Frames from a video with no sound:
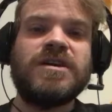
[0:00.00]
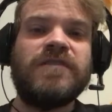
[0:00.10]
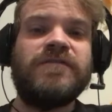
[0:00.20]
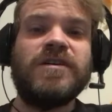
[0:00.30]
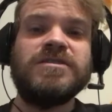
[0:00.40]
So
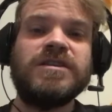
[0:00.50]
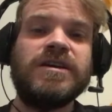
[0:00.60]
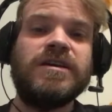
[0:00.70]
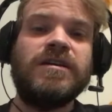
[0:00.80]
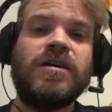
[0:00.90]

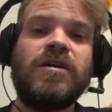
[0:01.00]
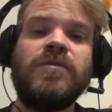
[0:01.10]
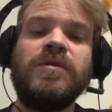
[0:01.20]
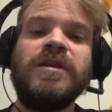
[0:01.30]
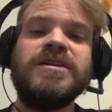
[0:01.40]
firstly, I
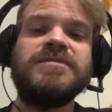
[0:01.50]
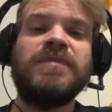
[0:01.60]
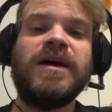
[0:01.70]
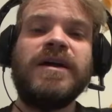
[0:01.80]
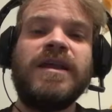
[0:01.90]
will
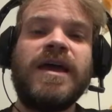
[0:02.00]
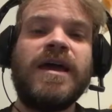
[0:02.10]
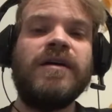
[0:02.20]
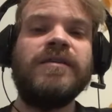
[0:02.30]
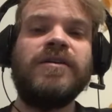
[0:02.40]
explain
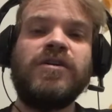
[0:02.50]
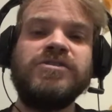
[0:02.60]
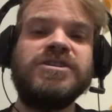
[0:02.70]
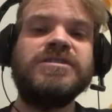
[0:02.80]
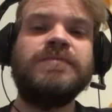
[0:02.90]
how the
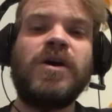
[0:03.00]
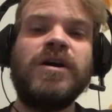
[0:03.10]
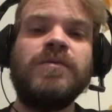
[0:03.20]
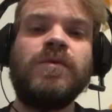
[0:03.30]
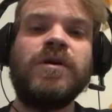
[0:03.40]
conscious
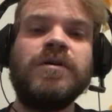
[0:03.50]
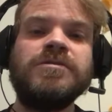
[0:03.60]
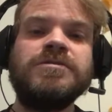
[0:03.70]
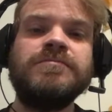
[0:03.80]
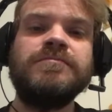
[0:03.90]
mind
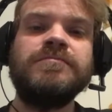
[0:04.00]
works.